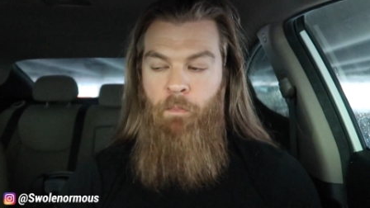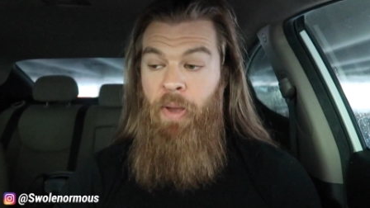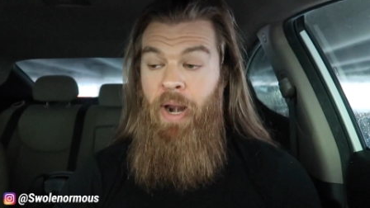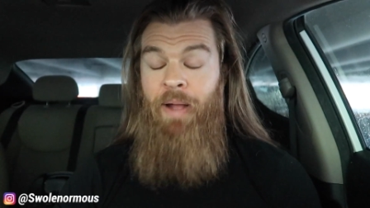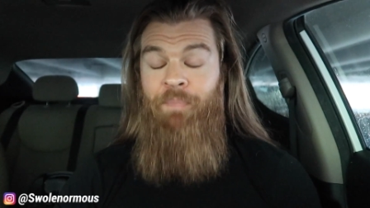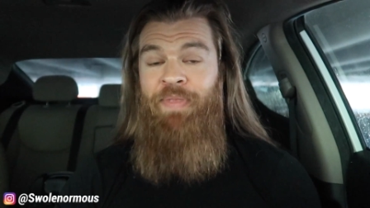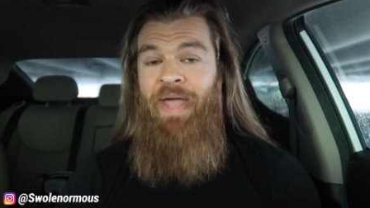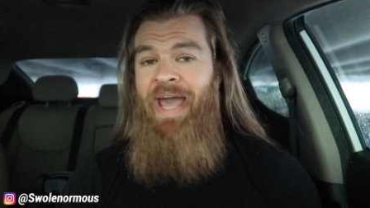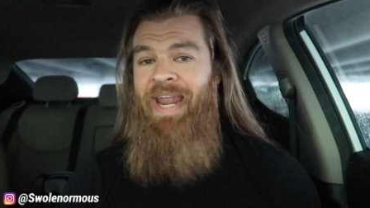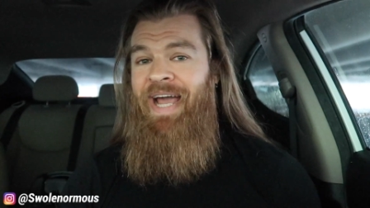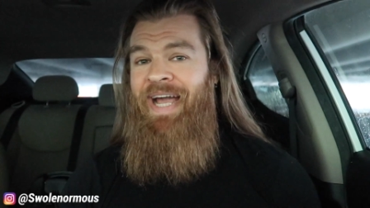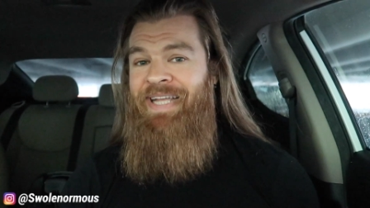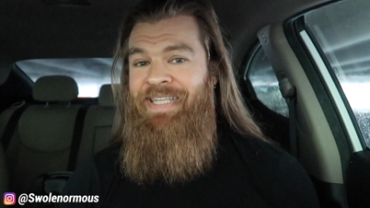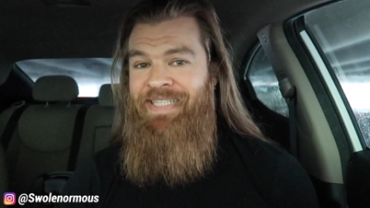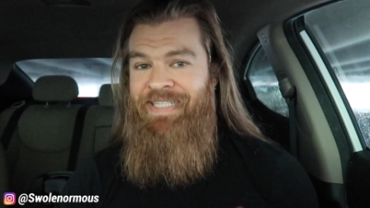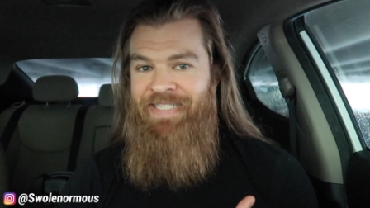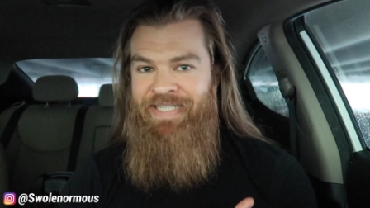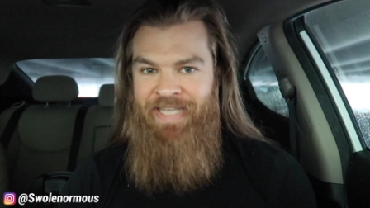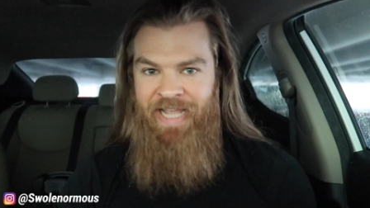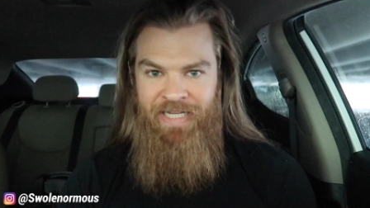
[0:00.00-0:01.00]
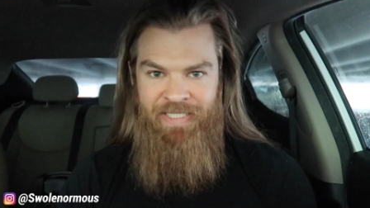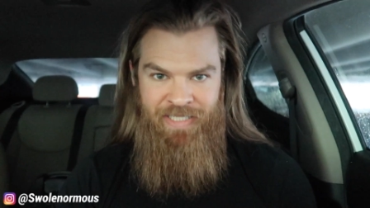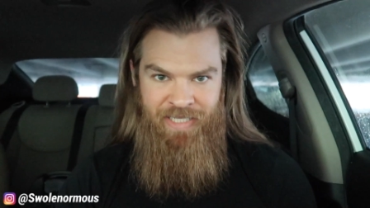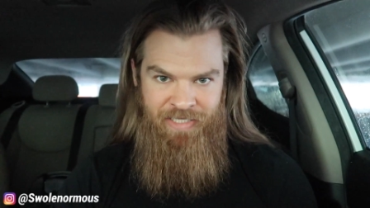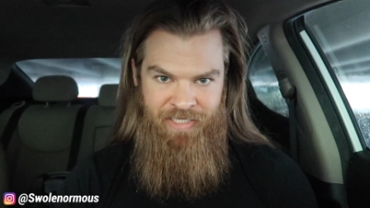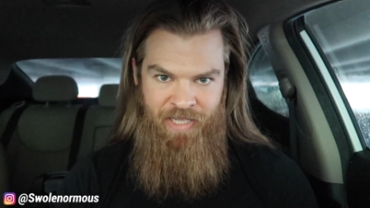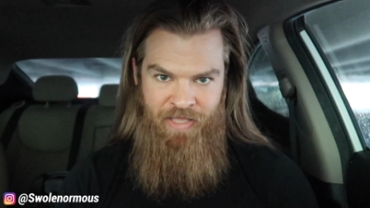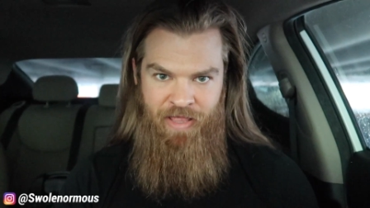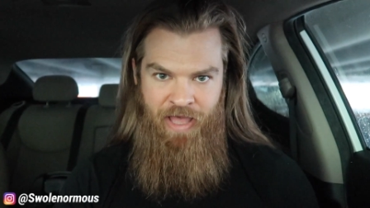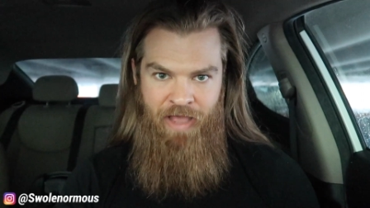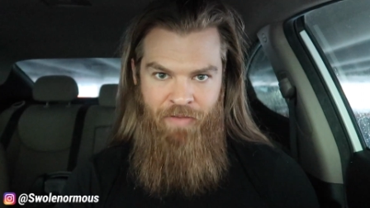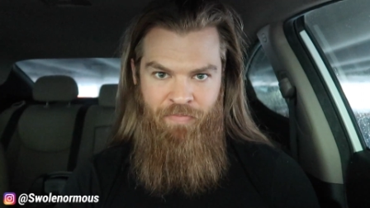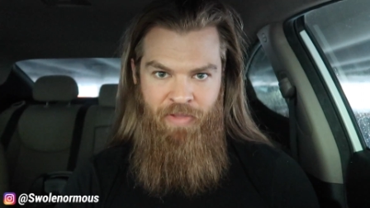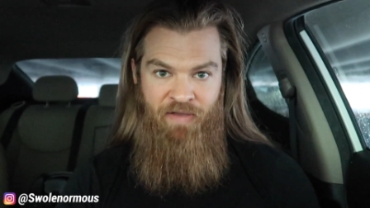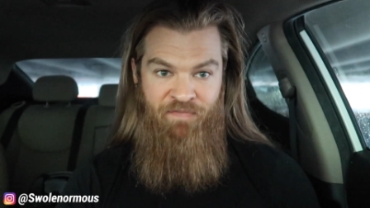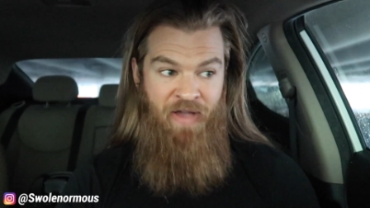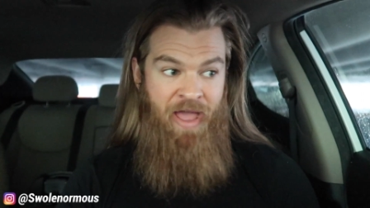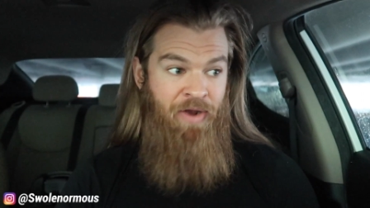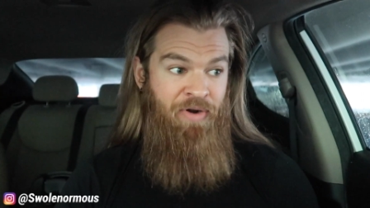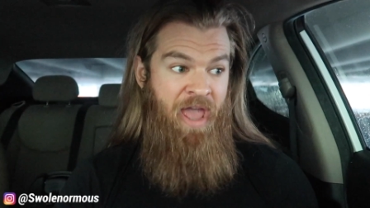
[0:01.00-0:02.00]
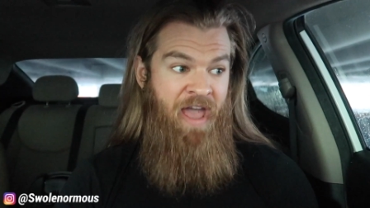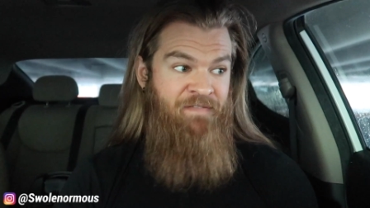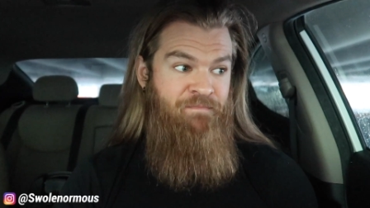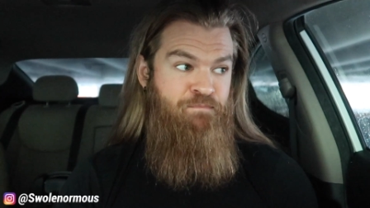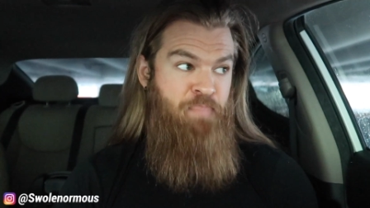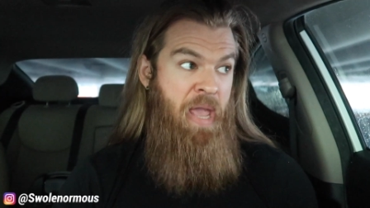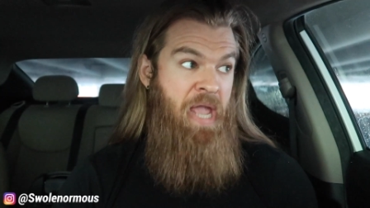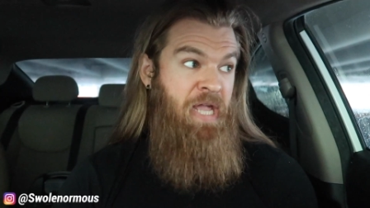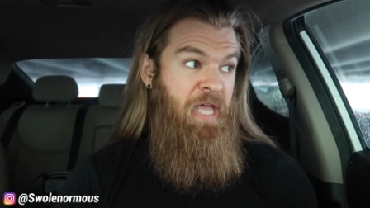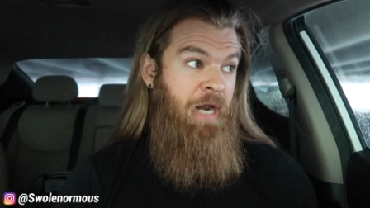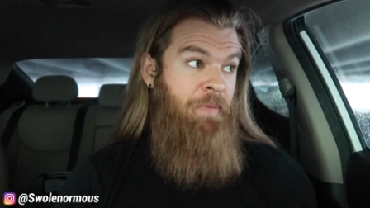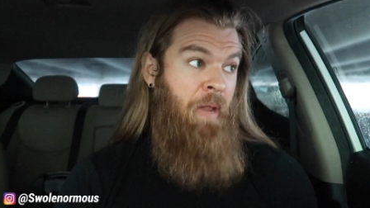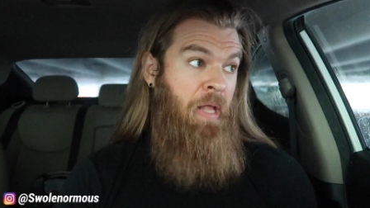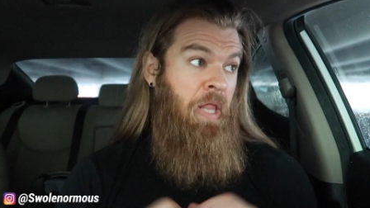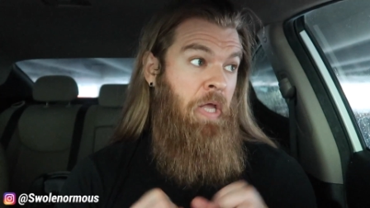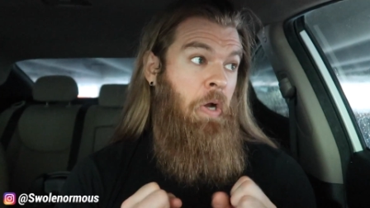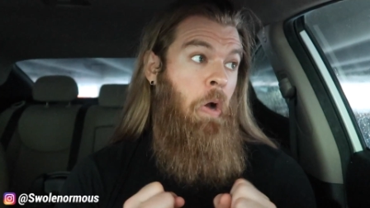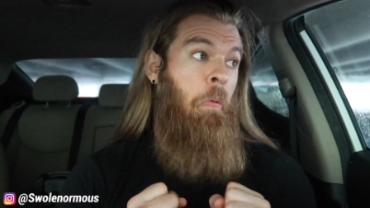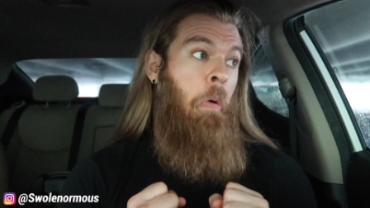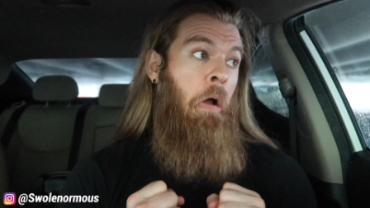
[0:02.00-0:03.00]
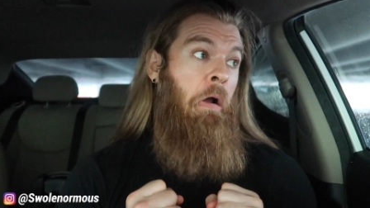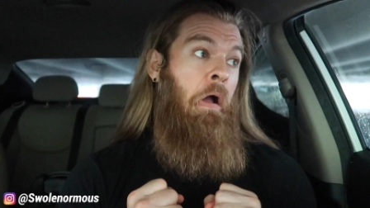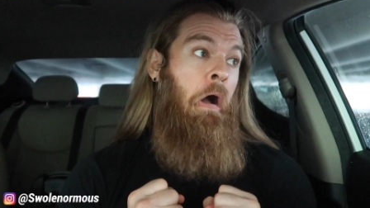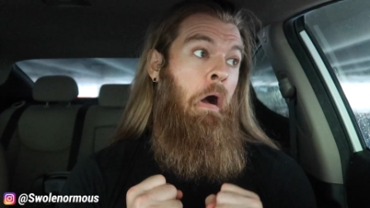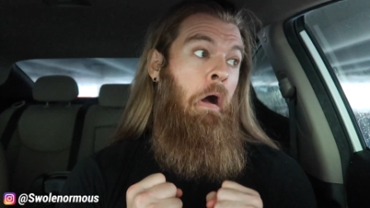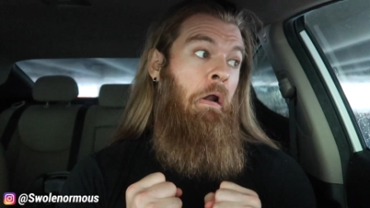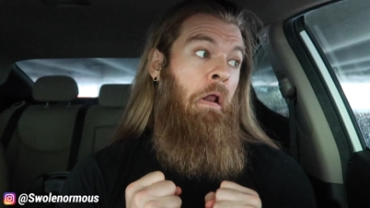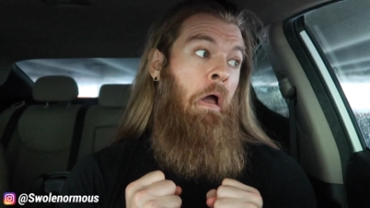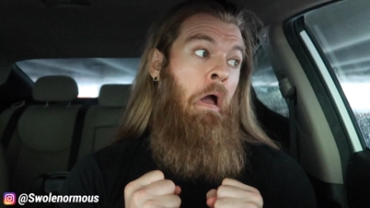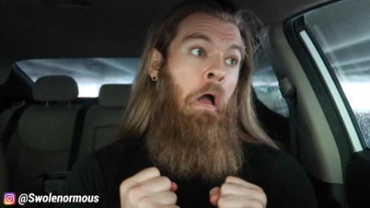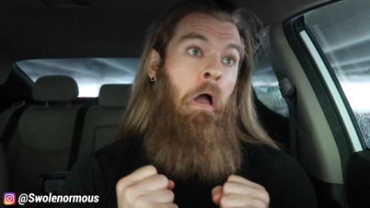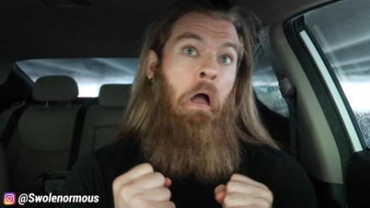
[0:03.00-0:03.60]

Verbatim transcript: but I'm not addicted to them. If I don't have bacon, I'm not like, oh my God,